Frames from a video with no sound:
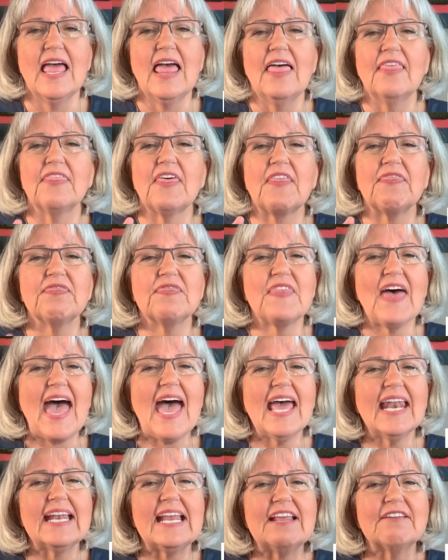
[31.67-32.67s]

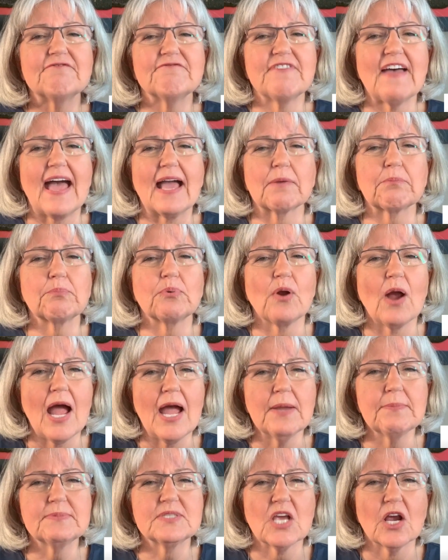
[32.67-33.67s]
that in fact
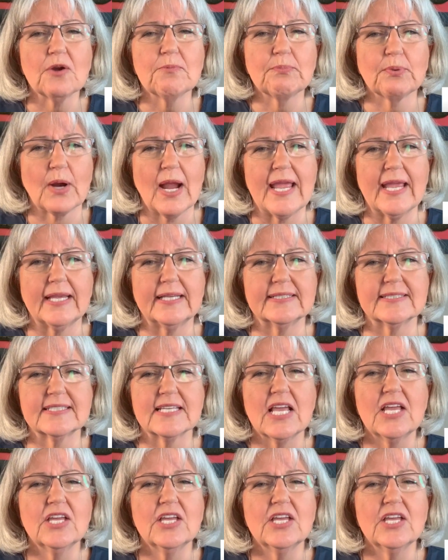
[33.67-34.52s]
primes our brains